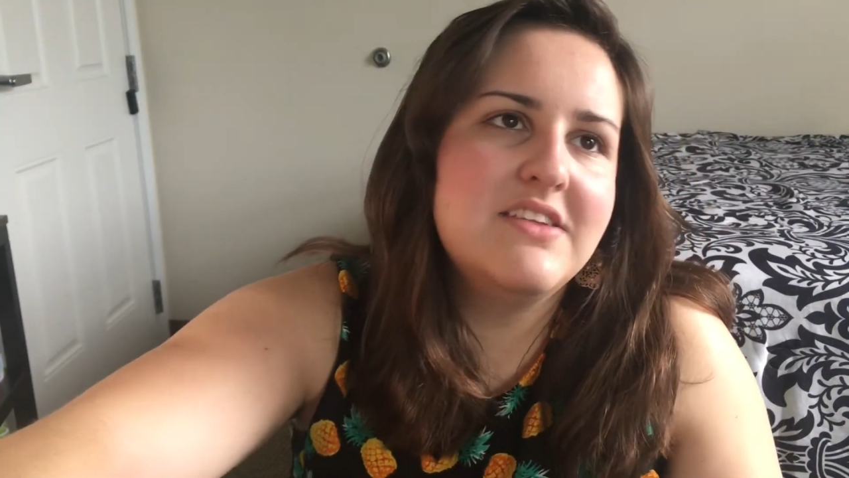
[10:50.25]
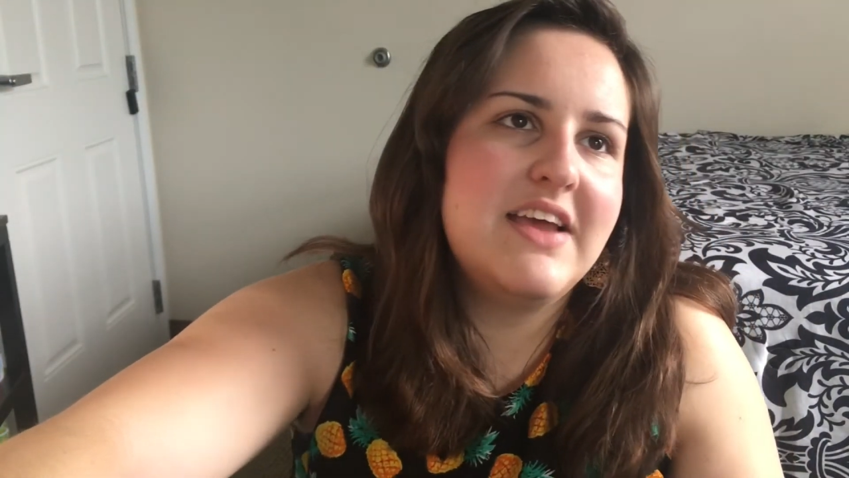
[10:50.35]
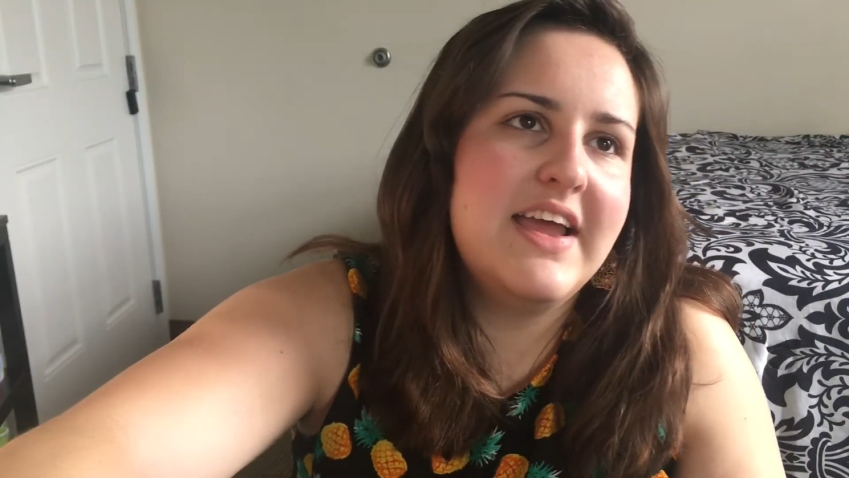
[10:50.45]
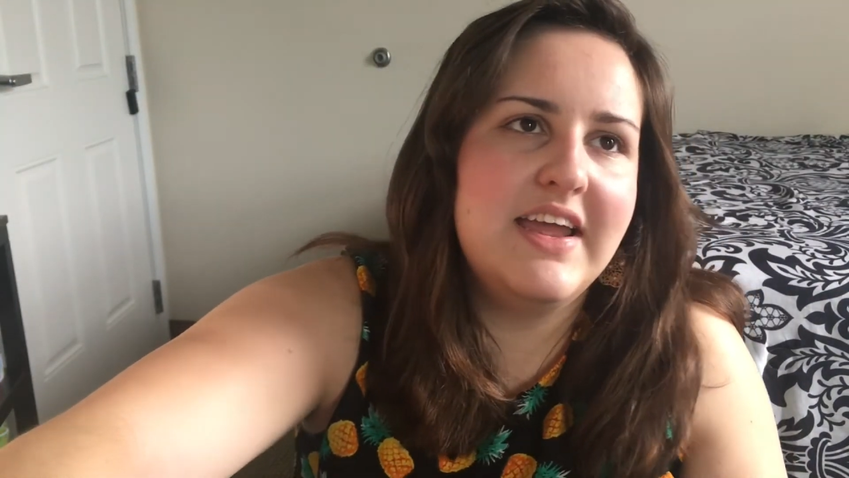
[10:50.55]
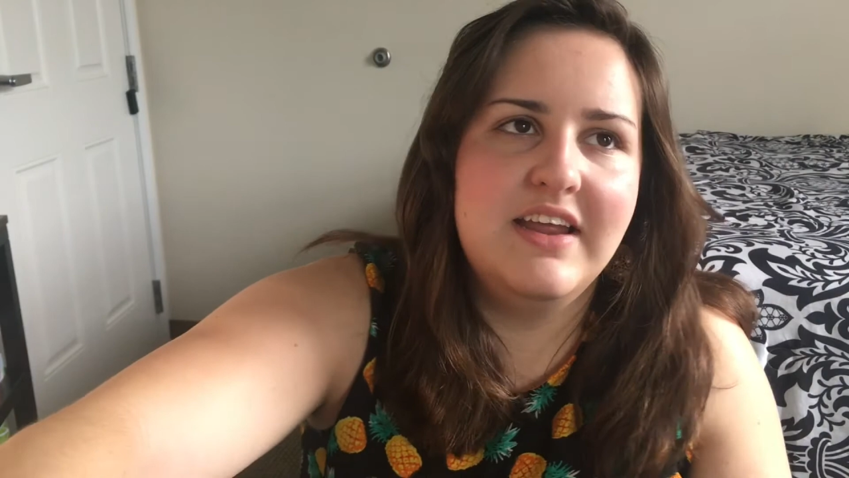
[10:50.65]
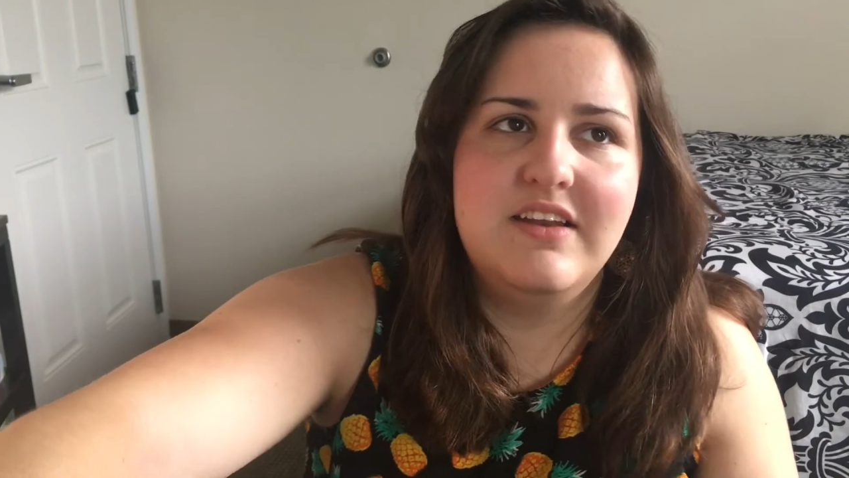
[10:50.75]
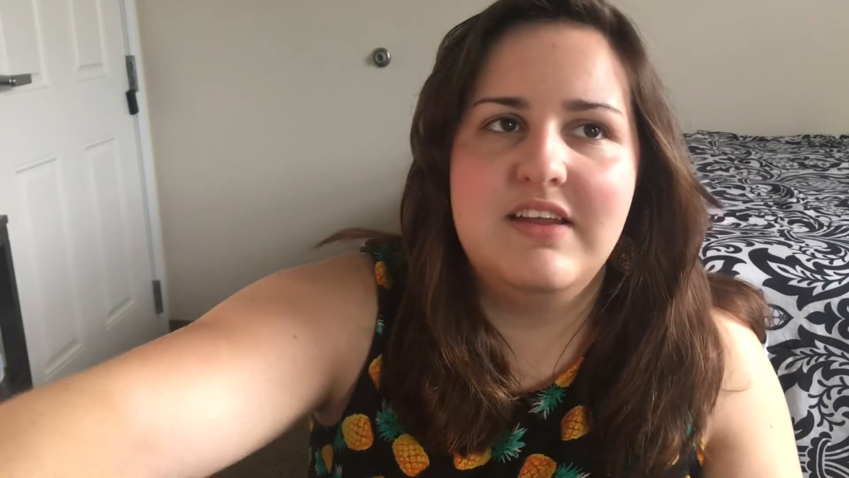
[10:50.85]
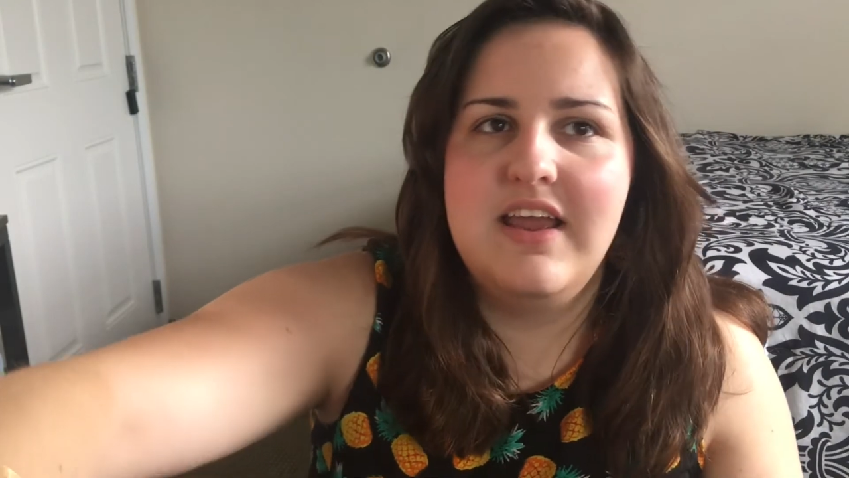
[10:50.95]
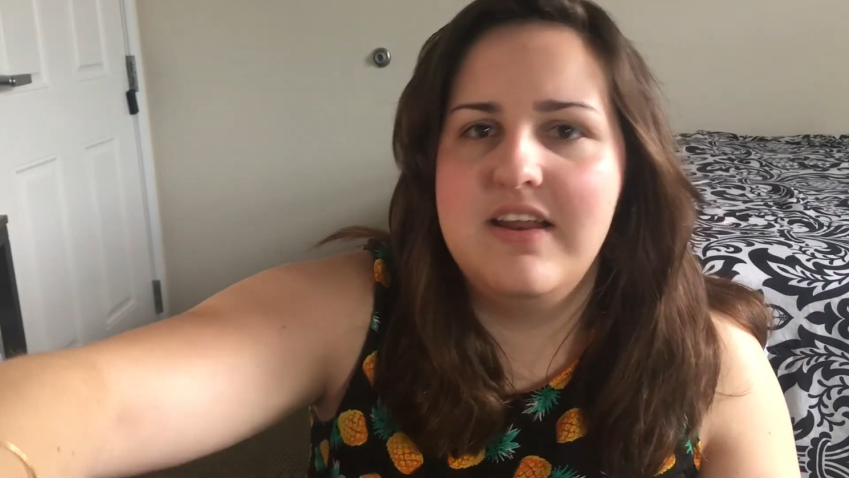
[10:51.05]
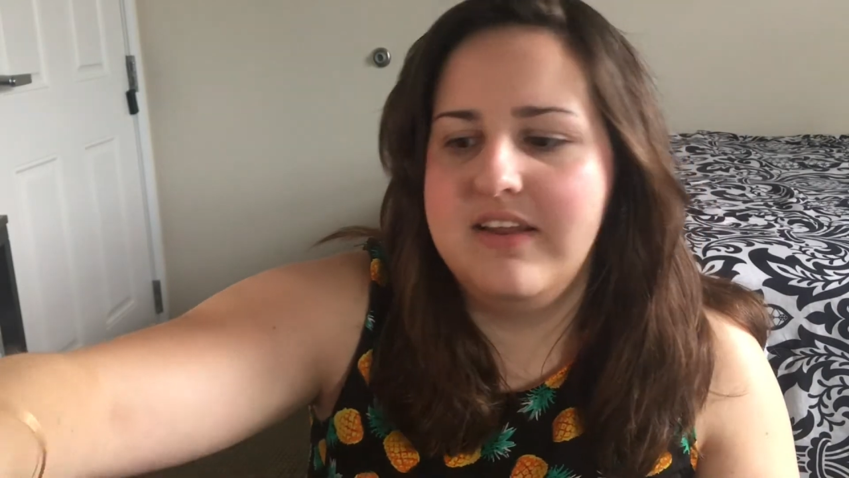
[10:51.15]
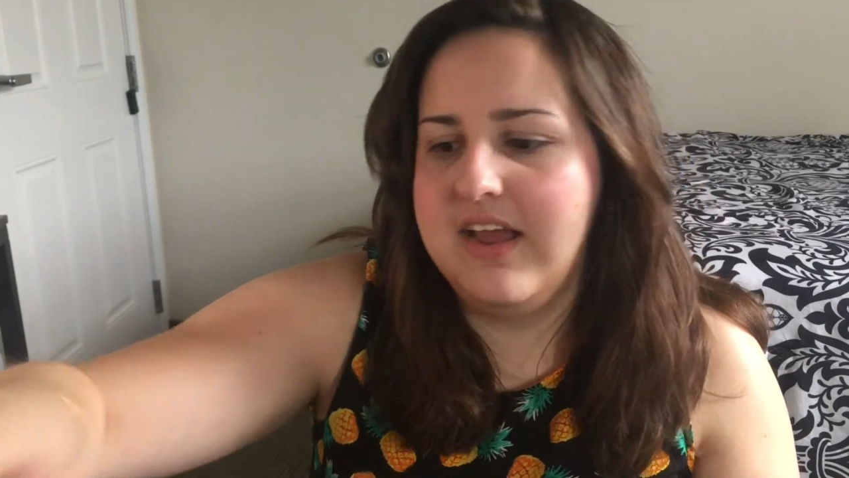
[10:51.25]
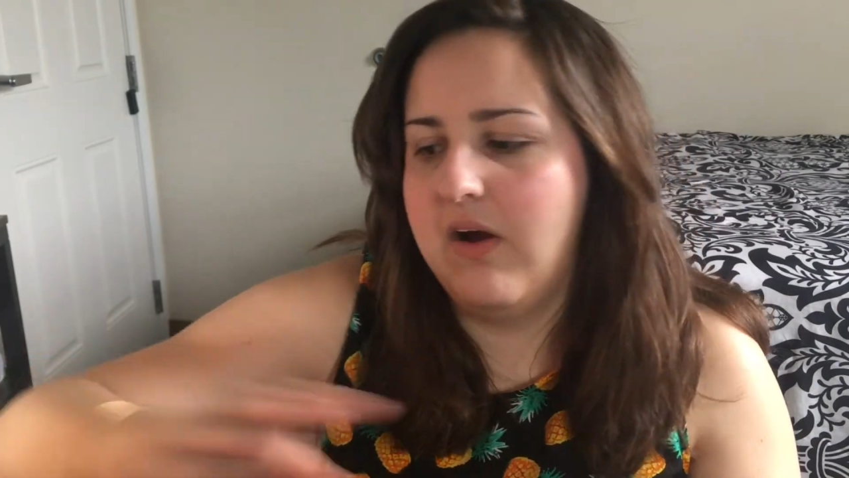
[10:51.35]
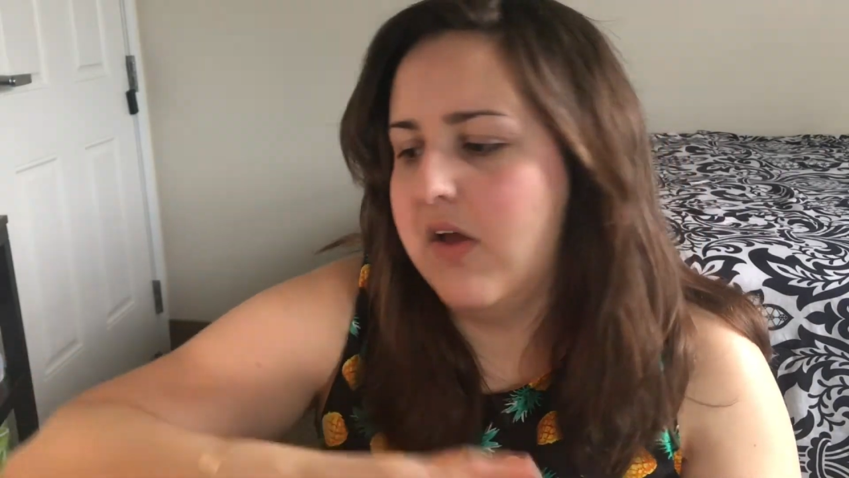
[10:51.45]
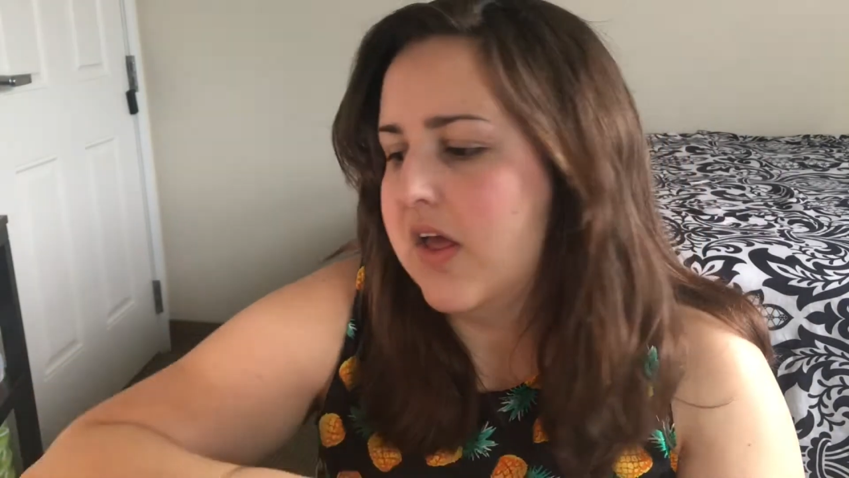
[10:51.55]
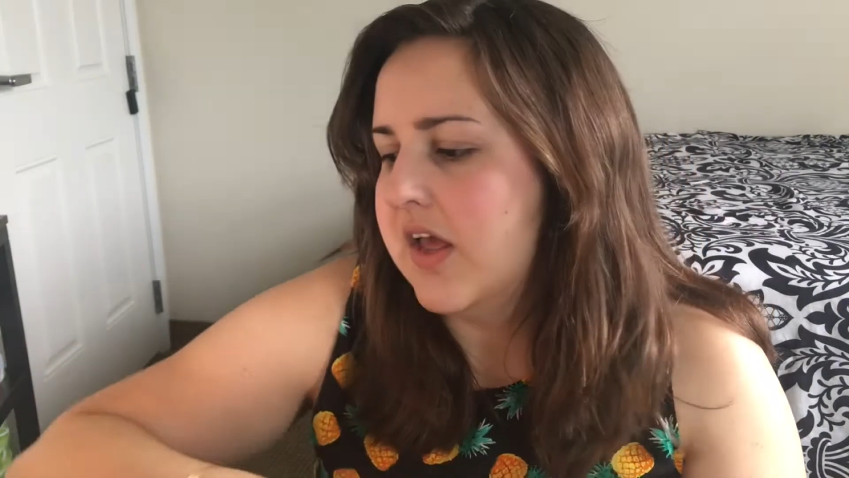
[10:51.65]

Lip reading: day in, day in, day out,